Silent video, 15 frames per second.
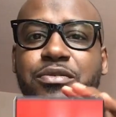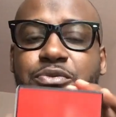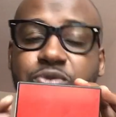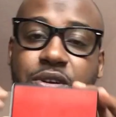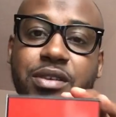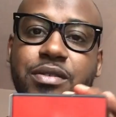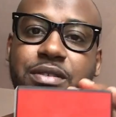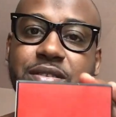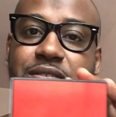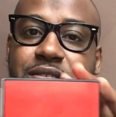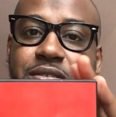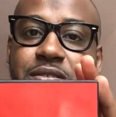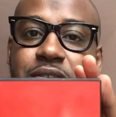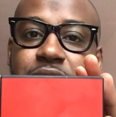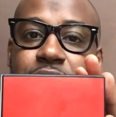
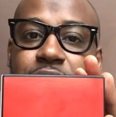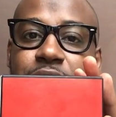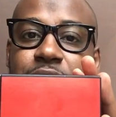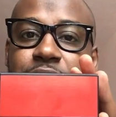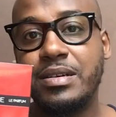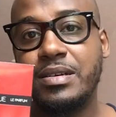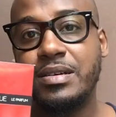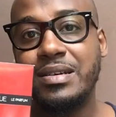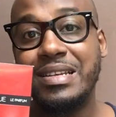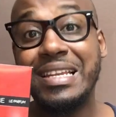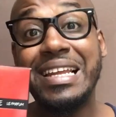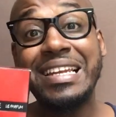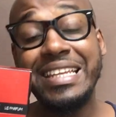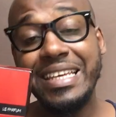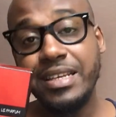fragrance. Uh,
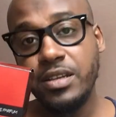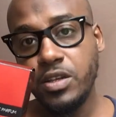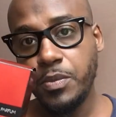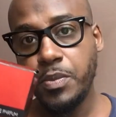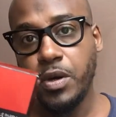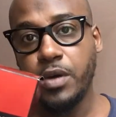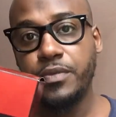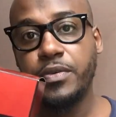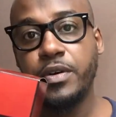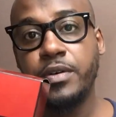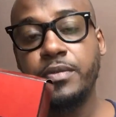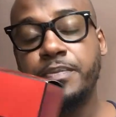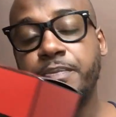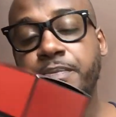Lalique Le Parfum.